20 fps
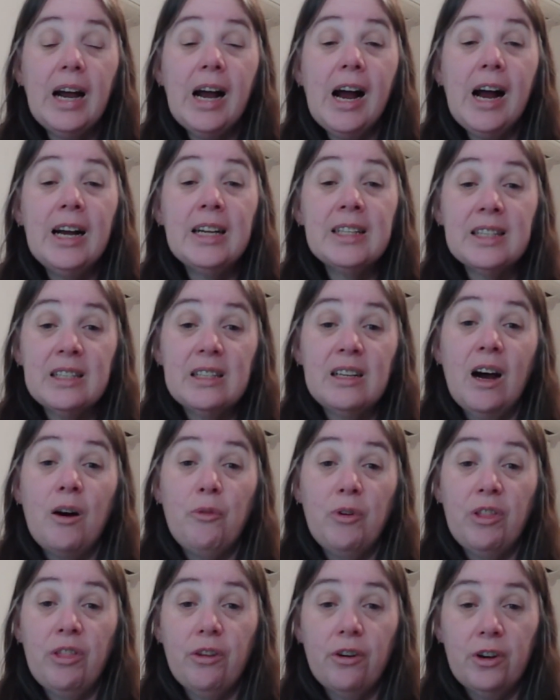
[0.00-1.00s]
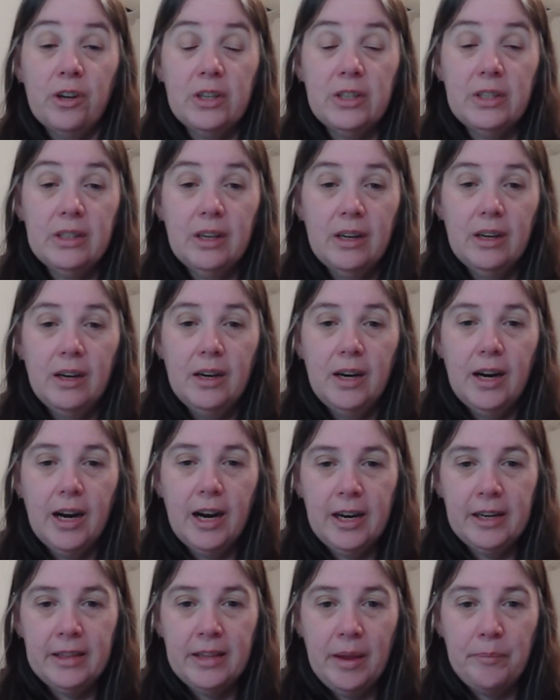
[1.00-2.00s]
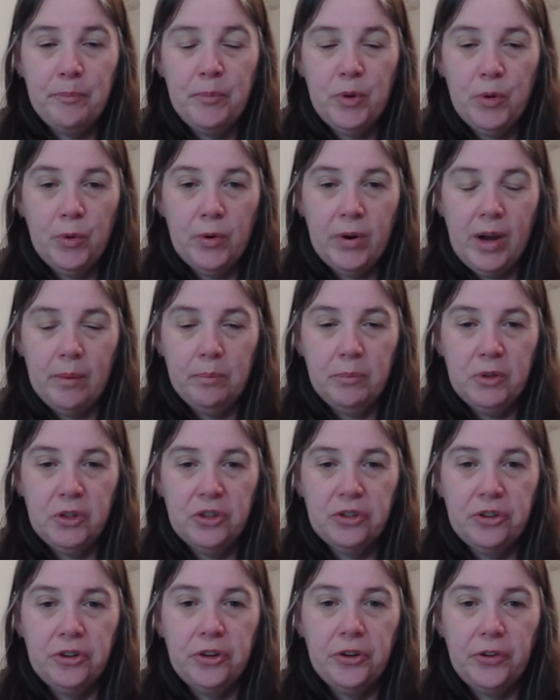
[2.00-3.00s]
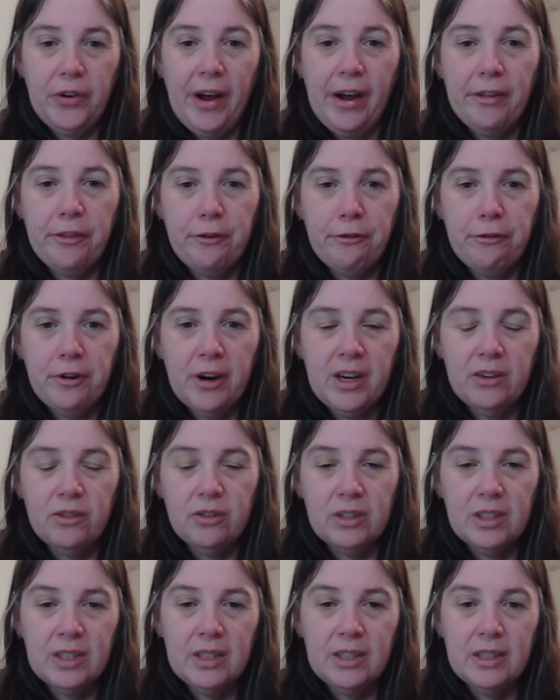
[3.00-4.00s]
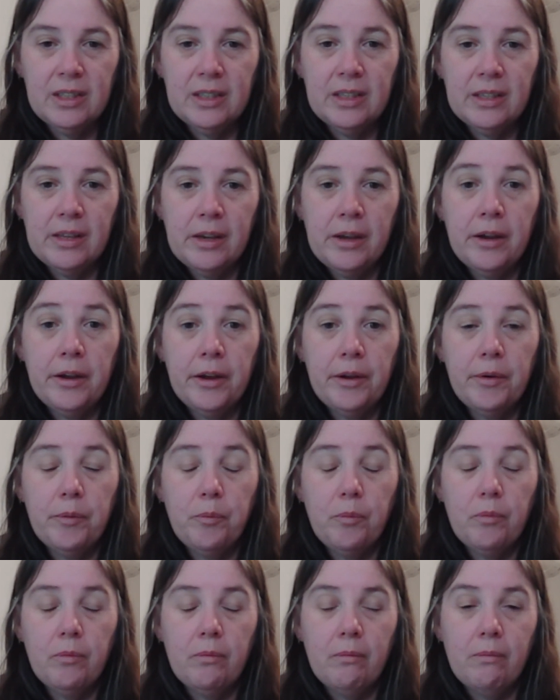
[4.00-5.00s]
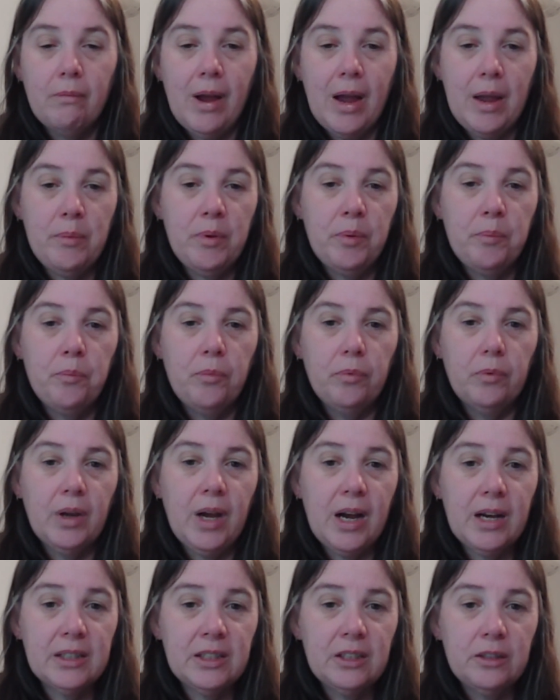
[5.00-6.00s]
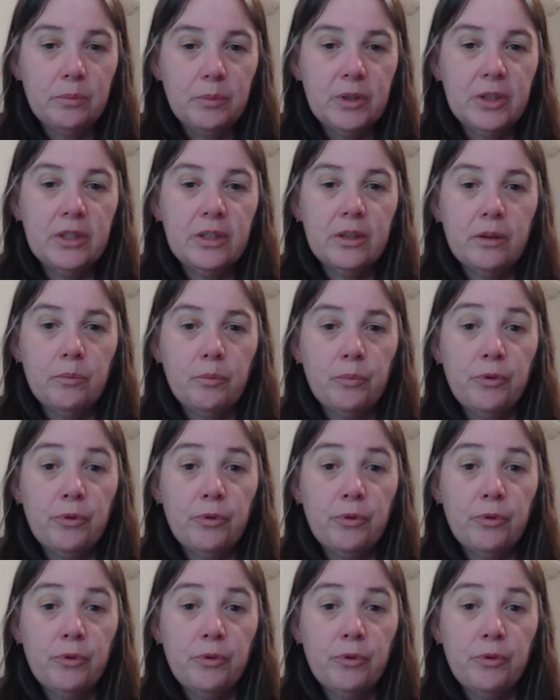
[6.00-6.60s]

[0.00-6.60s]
and start with those, and then build up to other fragrances that maybe customers